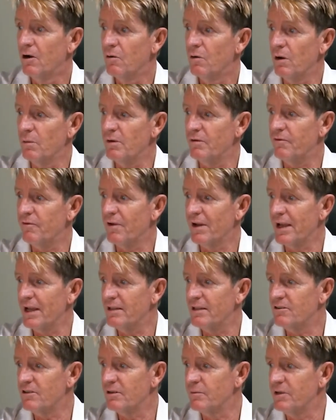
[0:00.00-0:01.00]
Robert
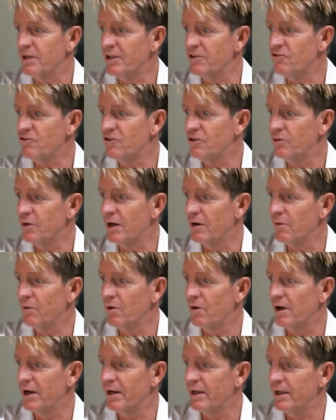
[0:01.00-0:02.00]
Flansom, yes, you are
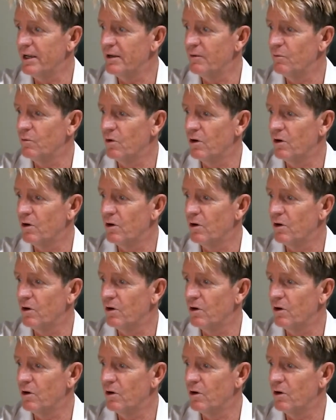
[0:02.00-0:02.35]
right, Ian.